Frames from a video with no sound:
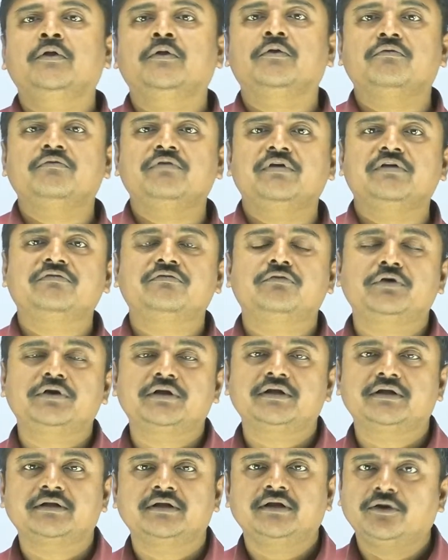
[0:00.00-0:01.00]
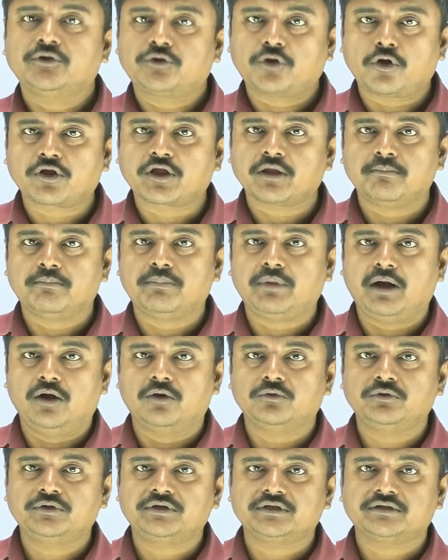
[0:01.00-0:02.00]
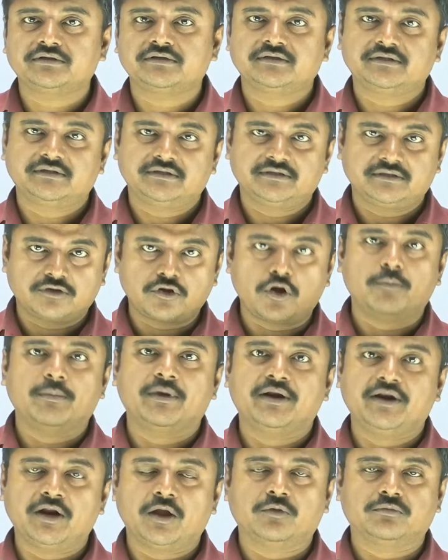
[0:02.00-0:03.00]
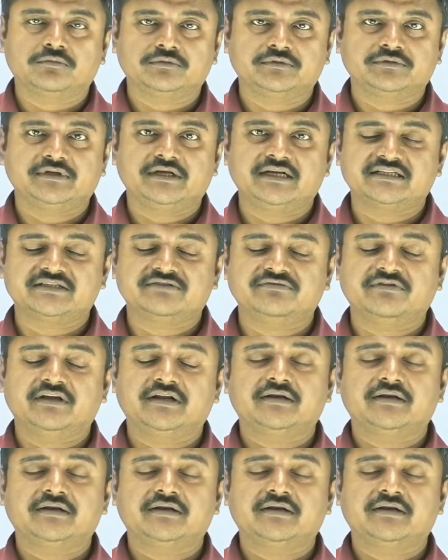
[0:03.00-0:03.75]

we would talk about common noun as well.